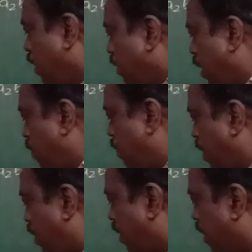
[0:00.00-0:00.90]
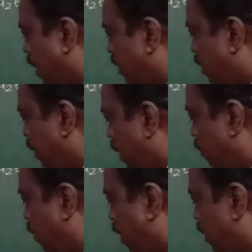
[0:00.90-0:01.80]
A bar cross A
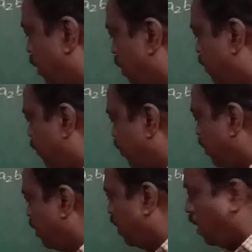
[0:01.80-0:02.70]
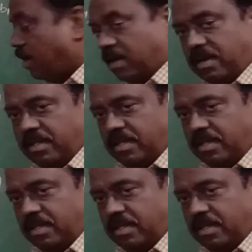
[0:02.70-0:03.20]
bar, or